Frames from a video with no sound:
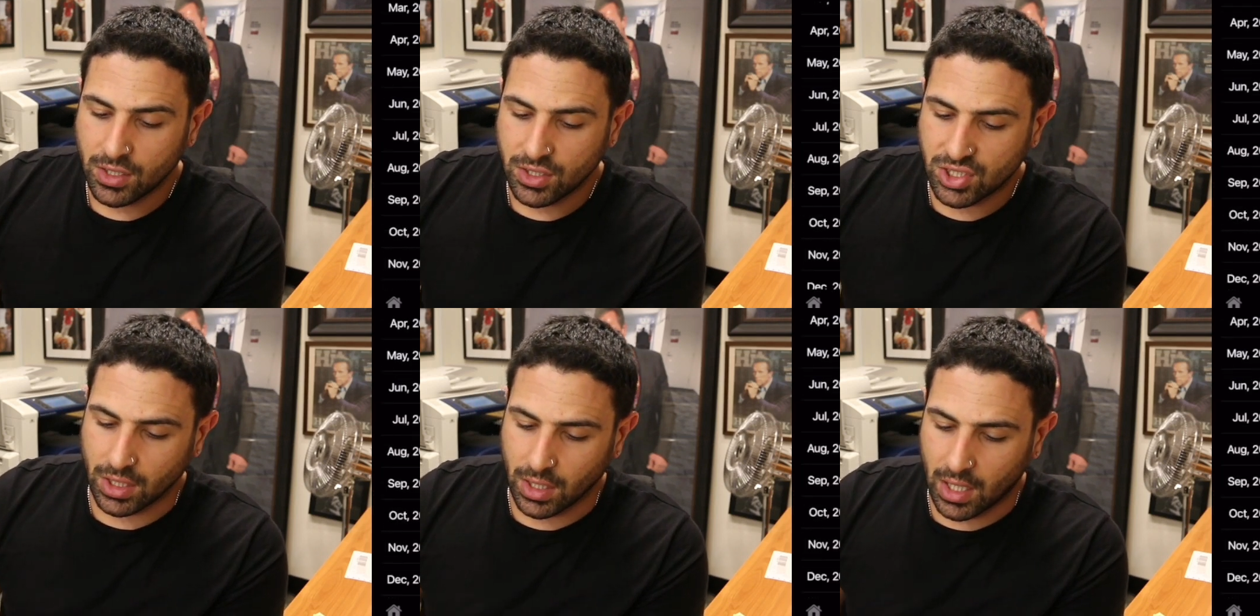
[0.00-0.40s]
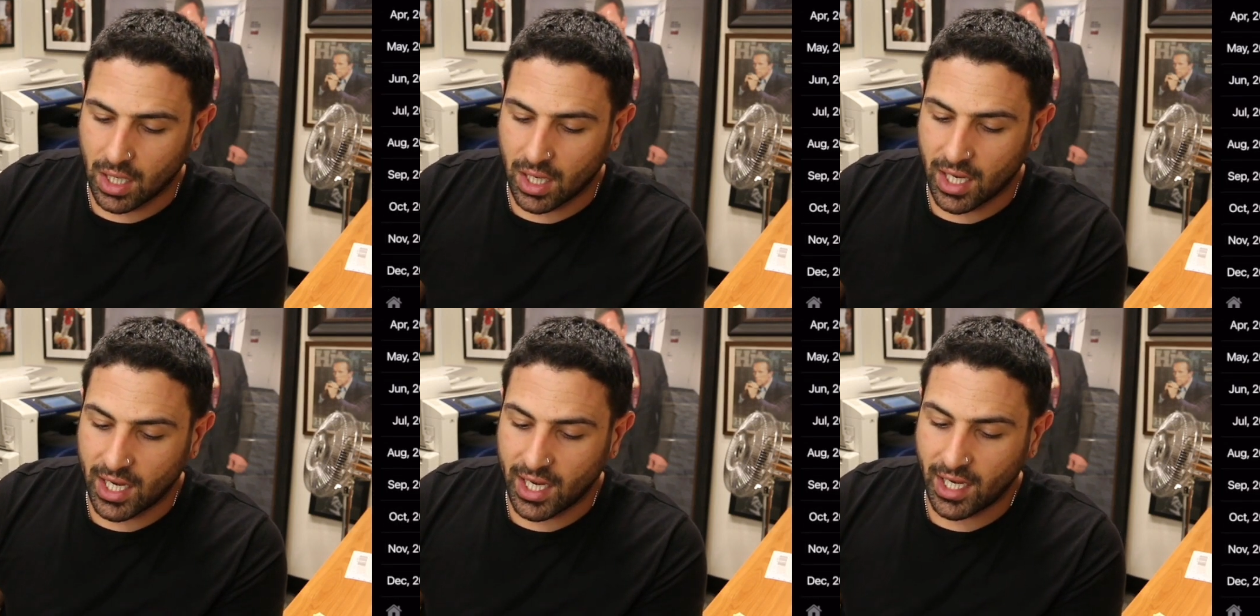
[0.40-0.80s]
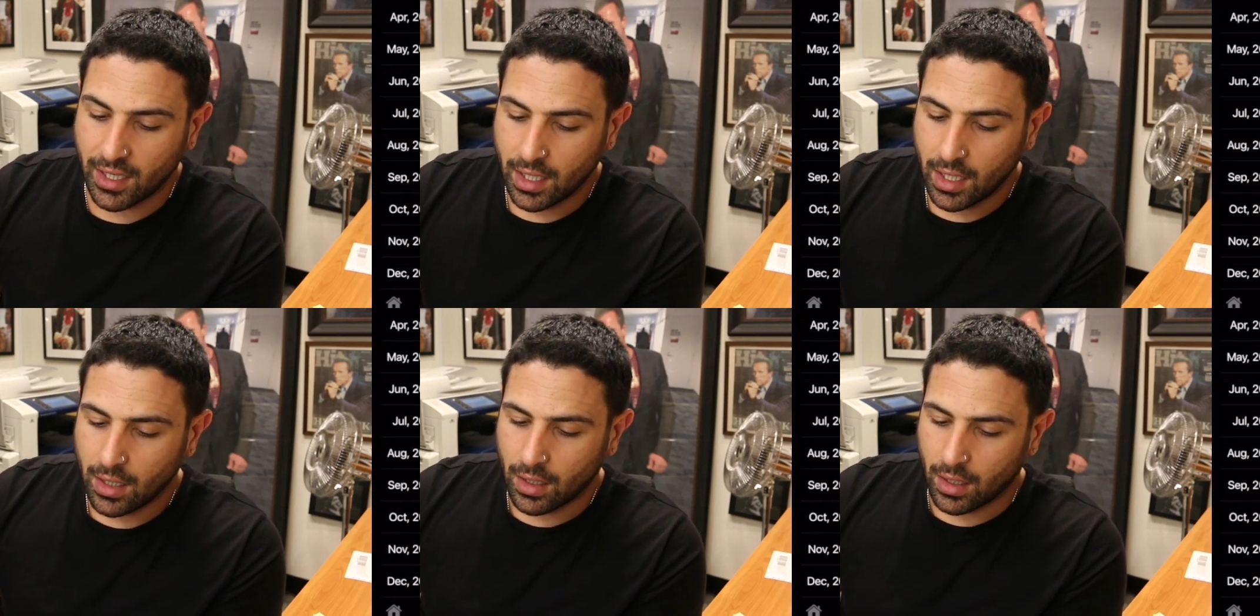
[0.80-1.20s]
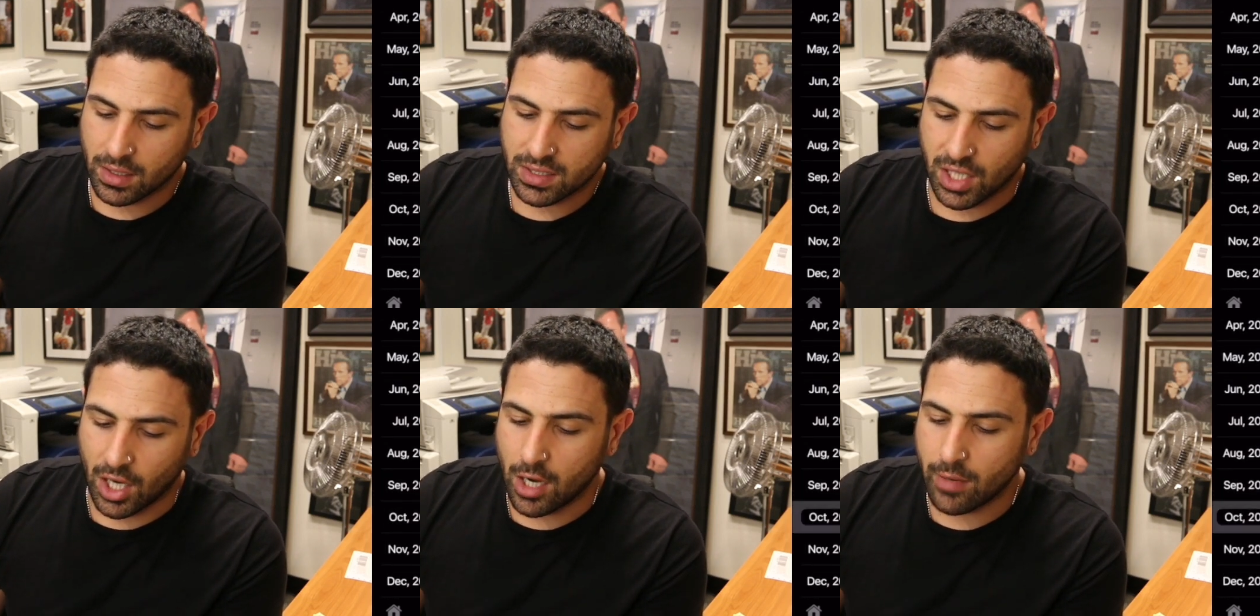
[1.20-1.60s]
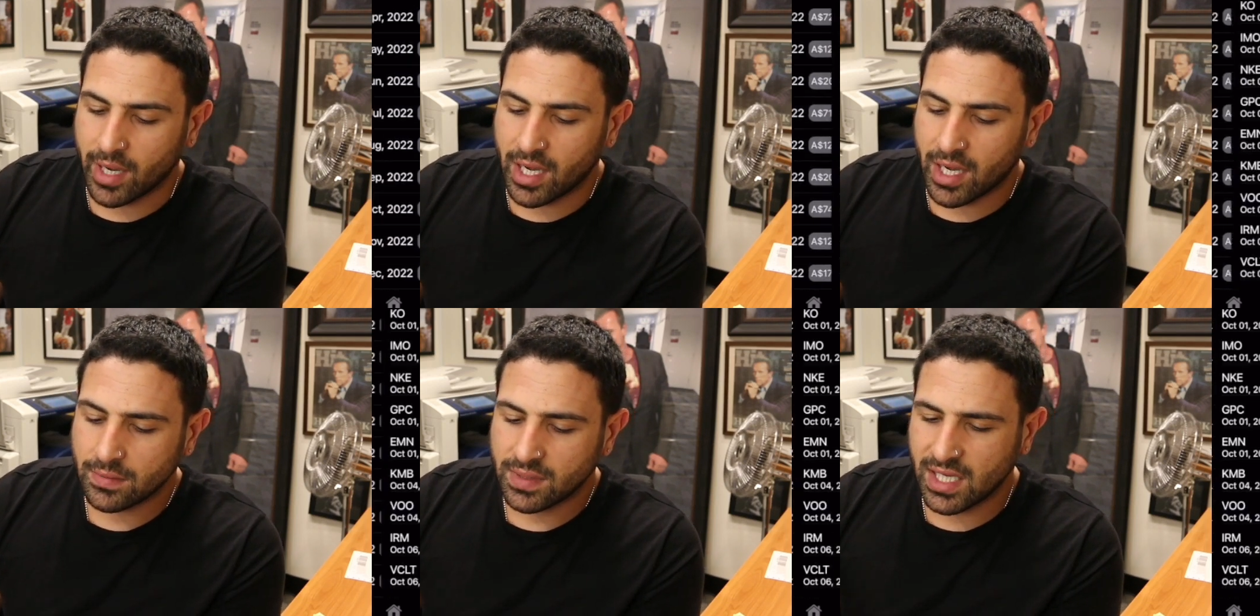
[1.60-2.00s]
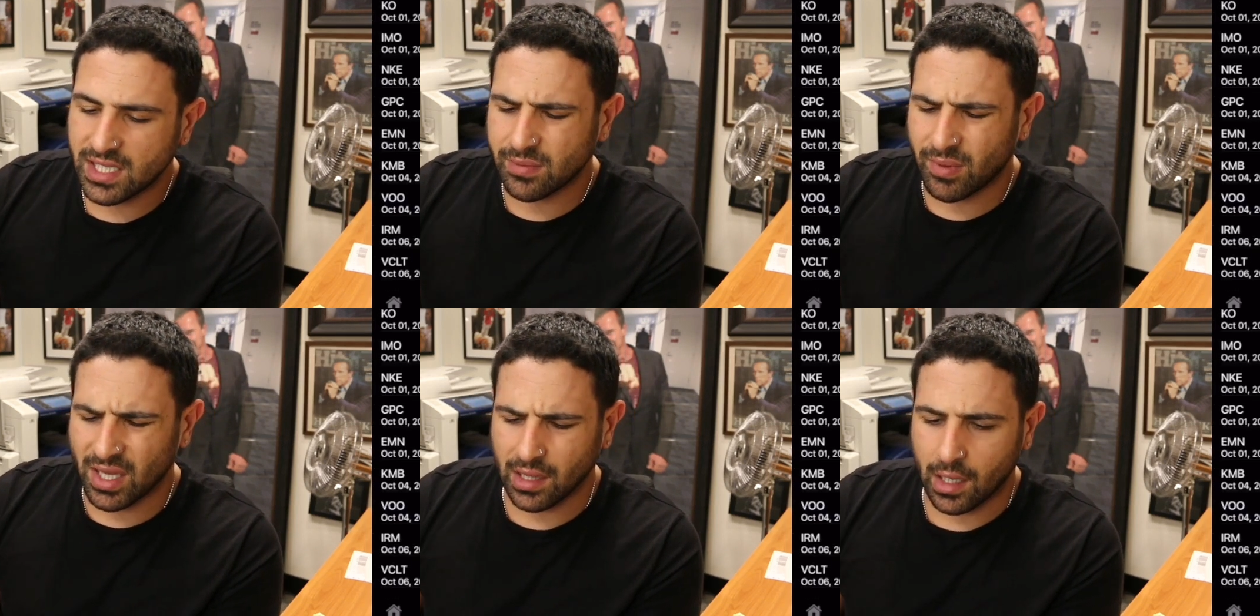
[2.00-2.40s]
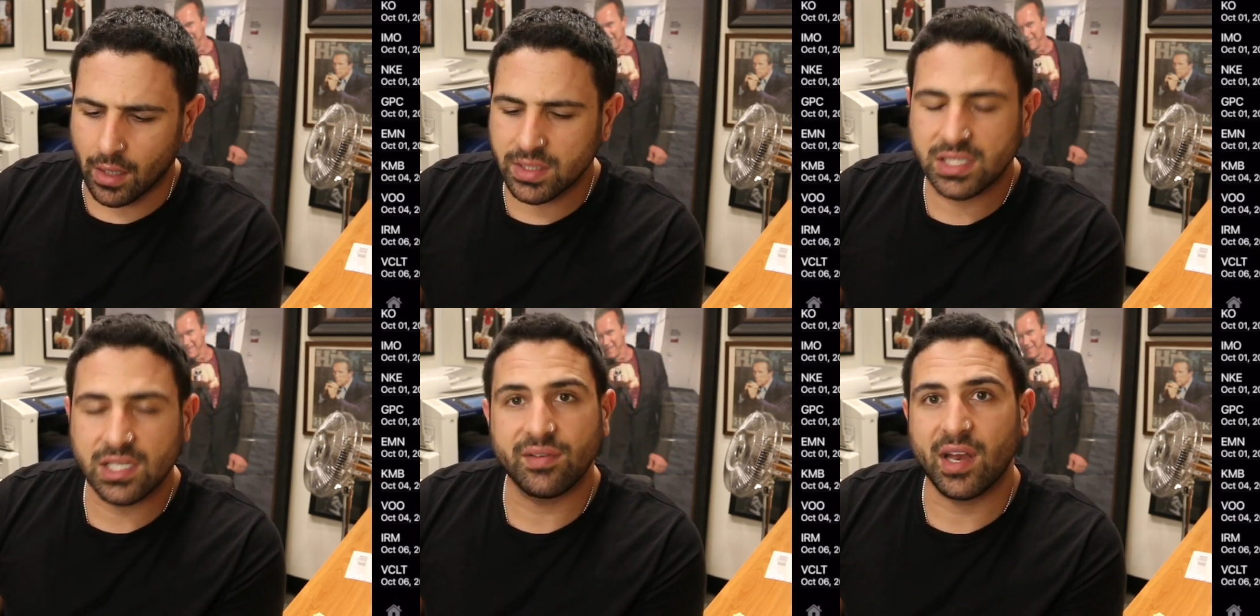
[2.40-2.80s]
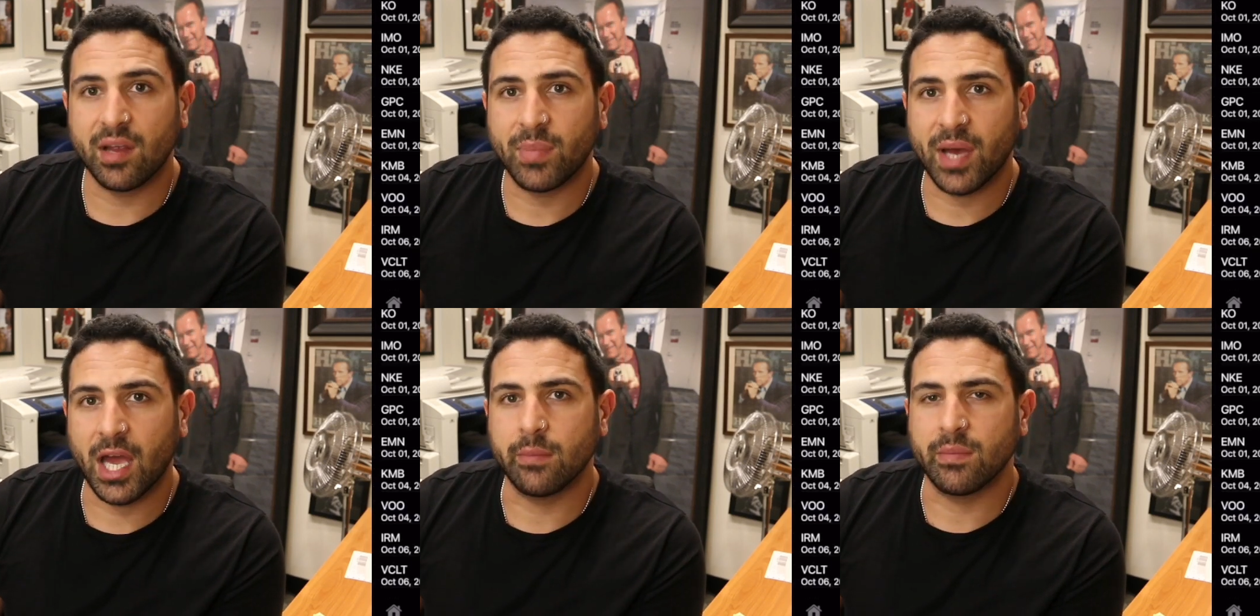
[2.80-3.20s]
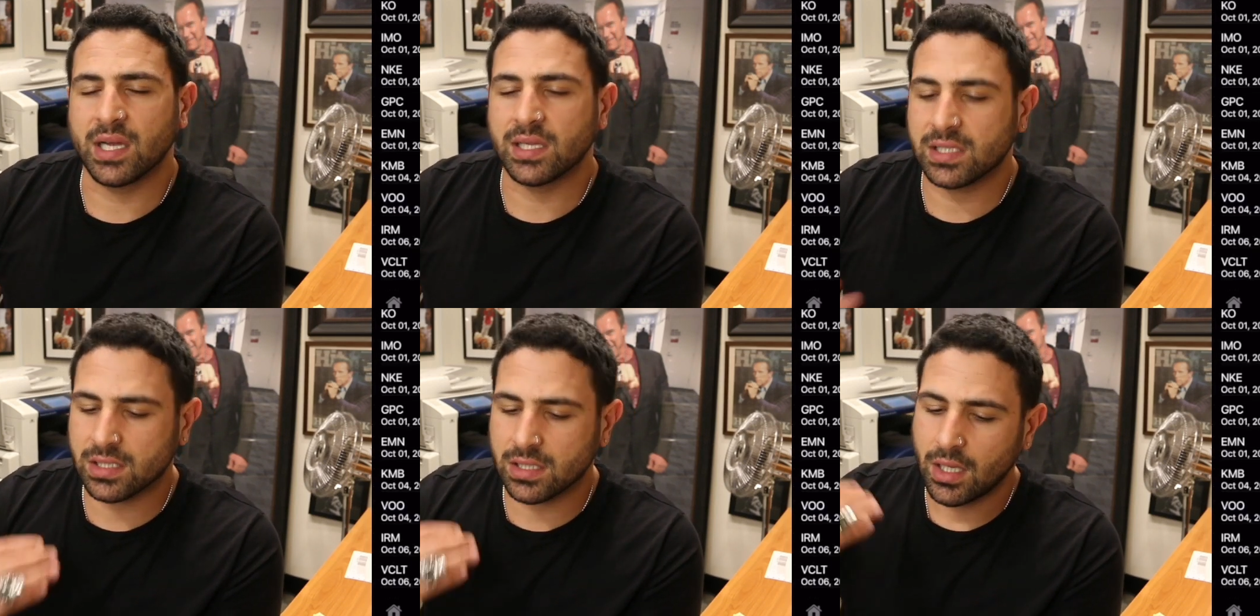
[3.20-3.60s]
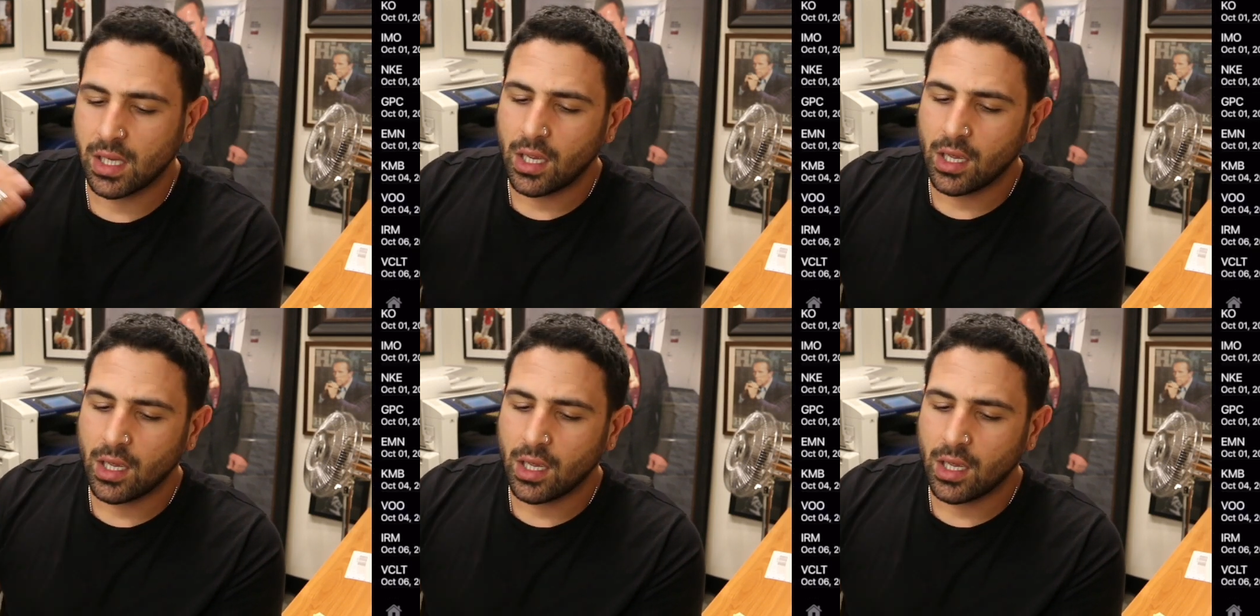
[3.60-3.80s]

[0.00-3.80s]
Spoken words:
July, October. These are my lowest dividend paying months.